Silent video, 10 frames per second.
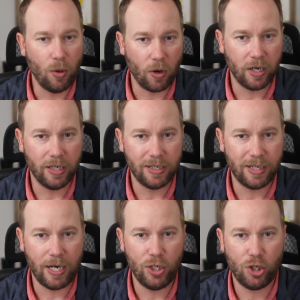
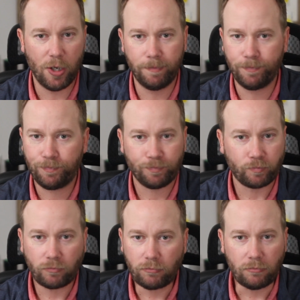organization.
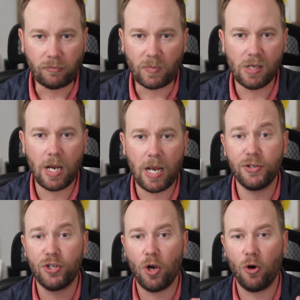
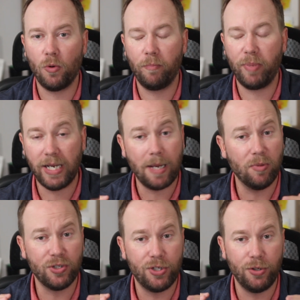And so being
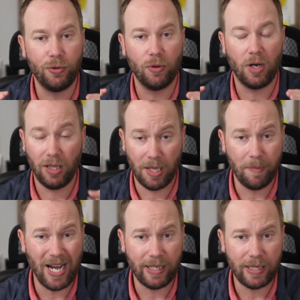able to
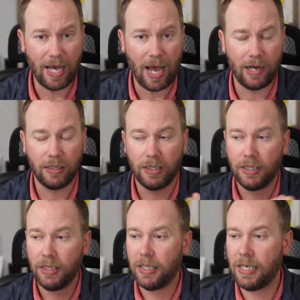eliminate that,
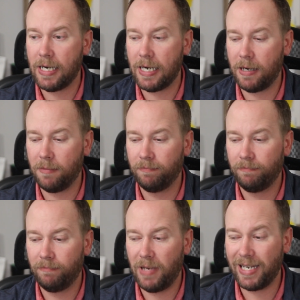
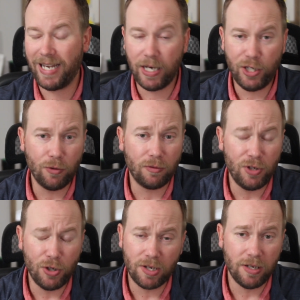again,
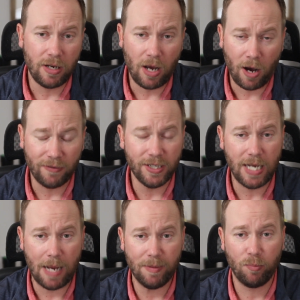you can
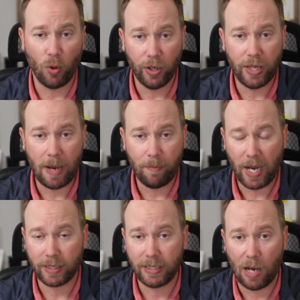oftentimes boil that
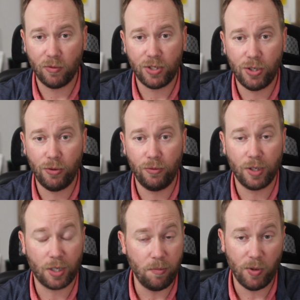back down to
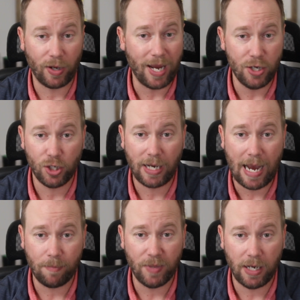the communication
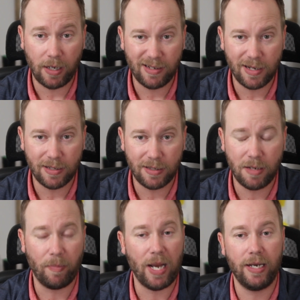gap that exists,
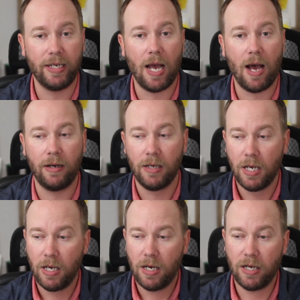depending on,
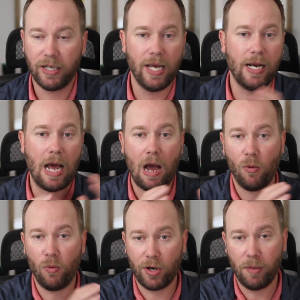again, how
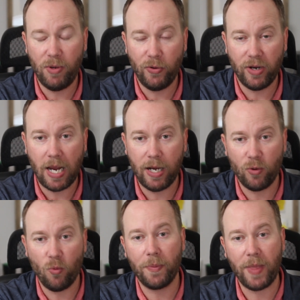we're
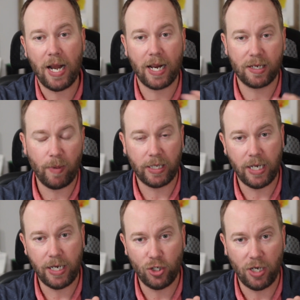communicating what that
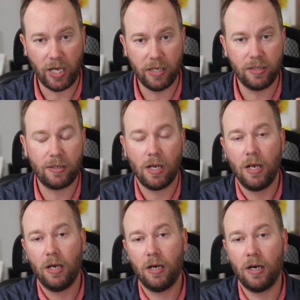expectation is,
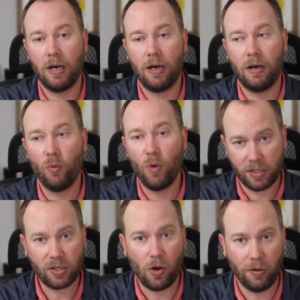
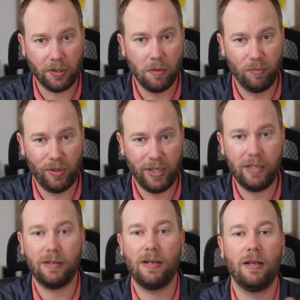what's called
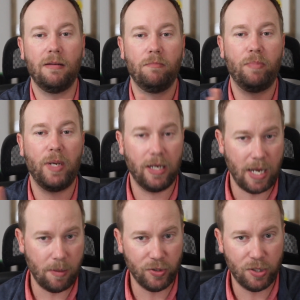complete, and being
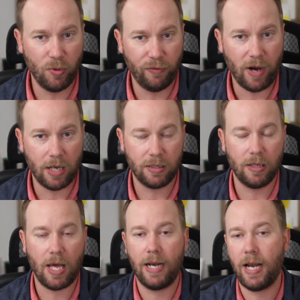able to move on to
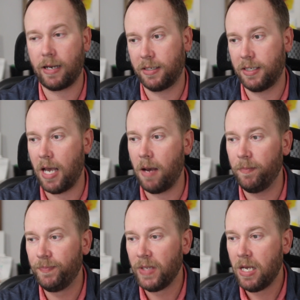that next step.
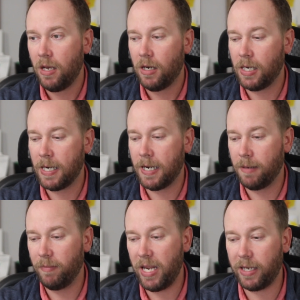
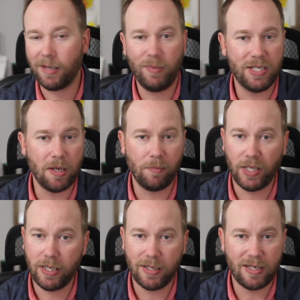It could be
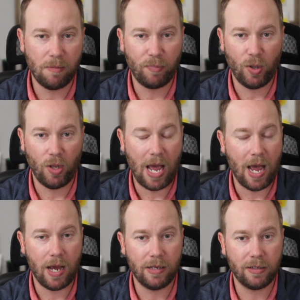something as simple
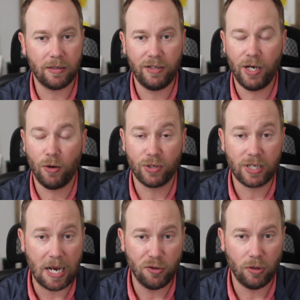as,
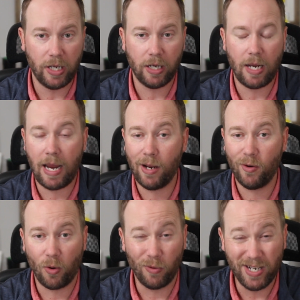scheduling and
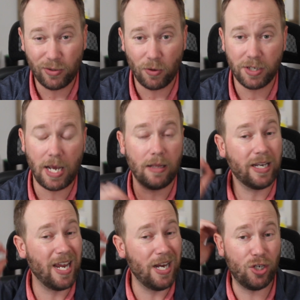or resource
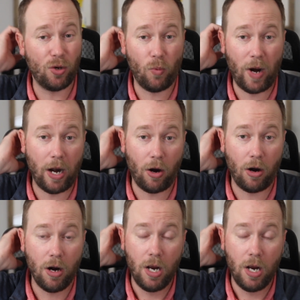allocation, where